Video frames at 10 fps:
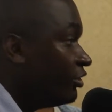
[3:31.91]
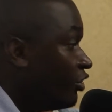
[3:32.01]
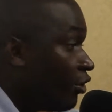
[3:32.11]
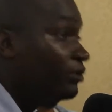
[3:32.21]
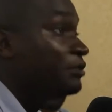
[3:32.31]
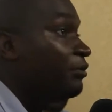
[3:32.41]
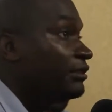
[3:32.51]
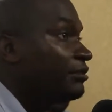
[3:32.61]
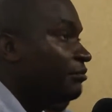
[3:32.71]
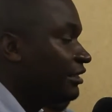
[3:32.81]
No
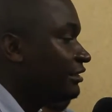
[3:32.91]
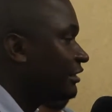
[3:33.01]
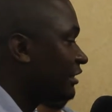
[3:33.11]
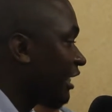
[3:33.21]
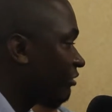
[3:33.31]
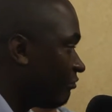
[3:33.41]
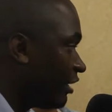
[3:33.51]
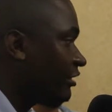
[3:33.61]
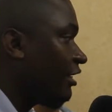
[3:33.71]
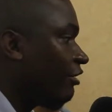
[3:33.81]
responsibilities
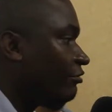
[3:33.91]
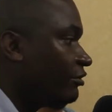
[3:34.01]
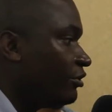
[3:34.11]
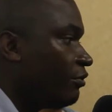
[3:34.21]
like right now.